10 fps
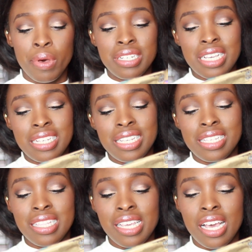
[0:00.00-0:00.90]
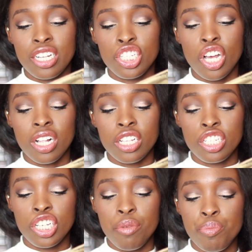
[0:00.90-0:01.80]
But it is the uh,
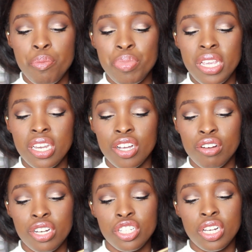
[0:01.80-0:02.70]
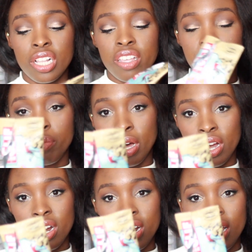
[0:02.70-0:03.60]
Chocolate Chip Peanut Crunch Cliff
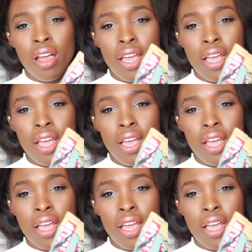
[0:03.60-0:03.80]
Bar.